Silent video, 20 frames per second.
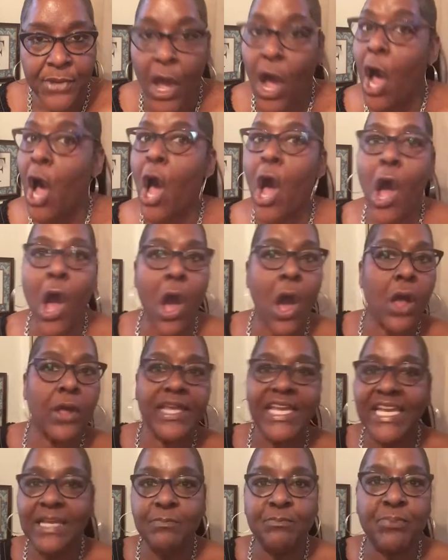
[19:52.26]
All
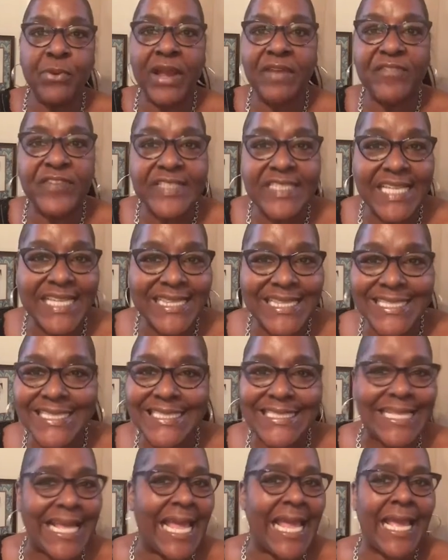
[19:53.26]
eat breakfast at the
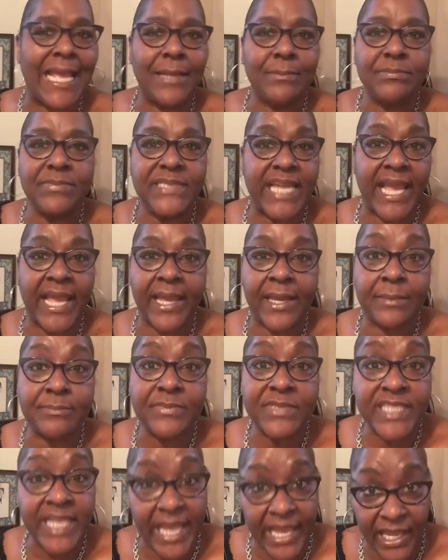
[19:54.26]
same
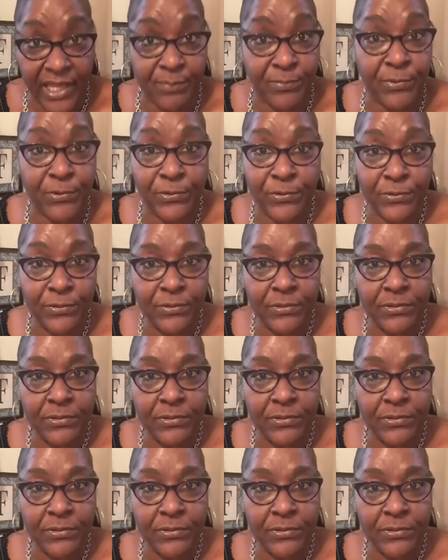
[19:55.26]
damn table.